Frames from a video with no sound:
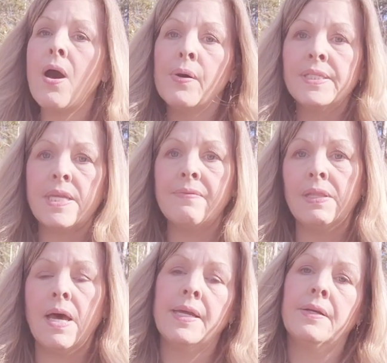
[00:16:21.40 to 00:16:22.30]
always have a
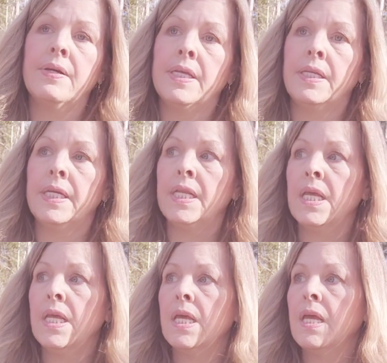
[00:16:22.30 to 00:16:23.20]
liner in it,
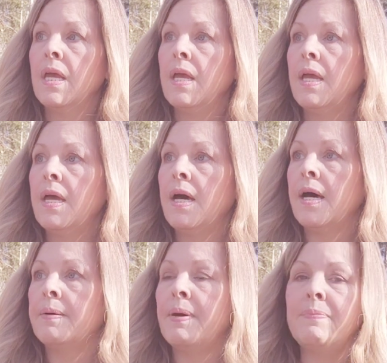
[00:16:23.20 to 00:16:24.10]

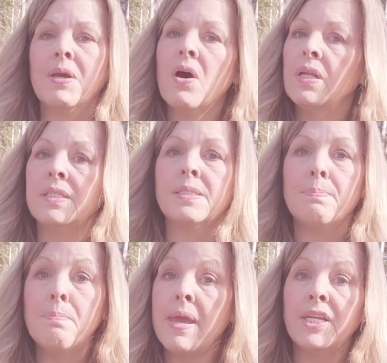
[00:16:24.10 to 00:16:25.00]
I've been caught in
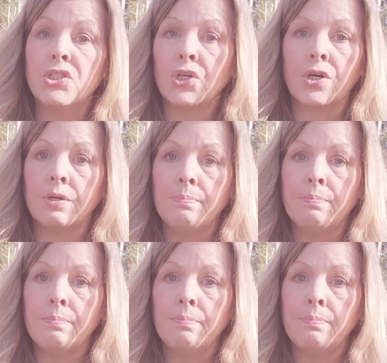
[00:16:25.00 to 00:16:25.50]
some major